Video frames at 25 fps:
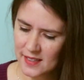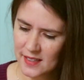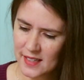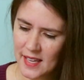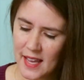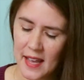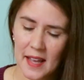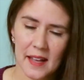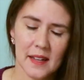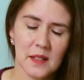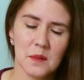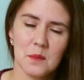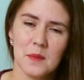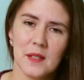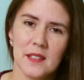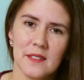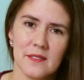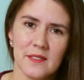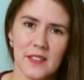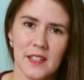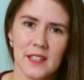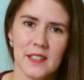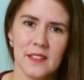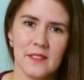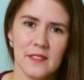can be
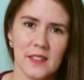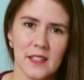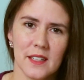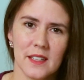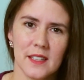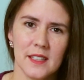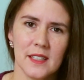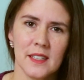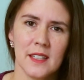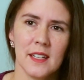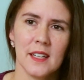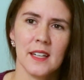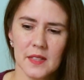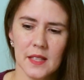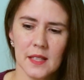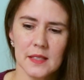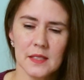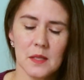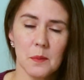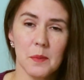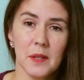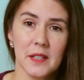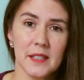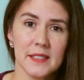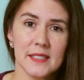very, very
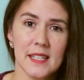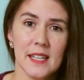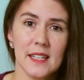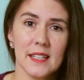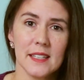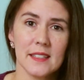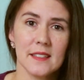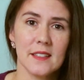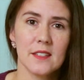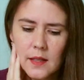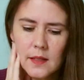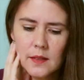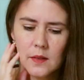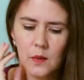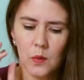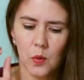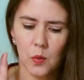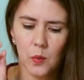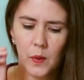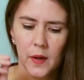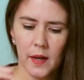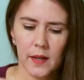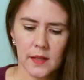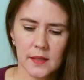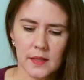debilitating.
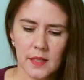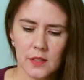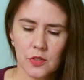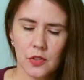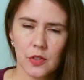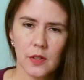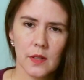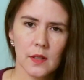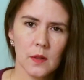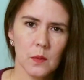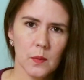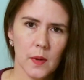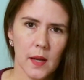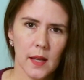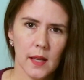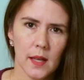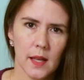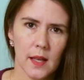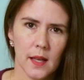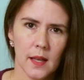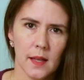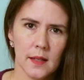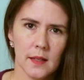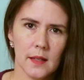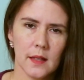When I initially went
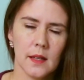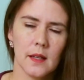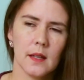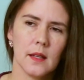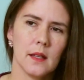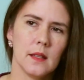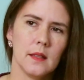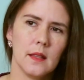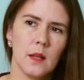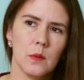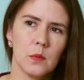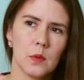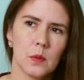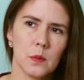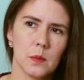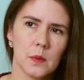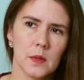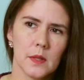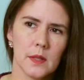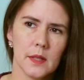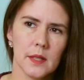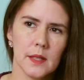in, they were a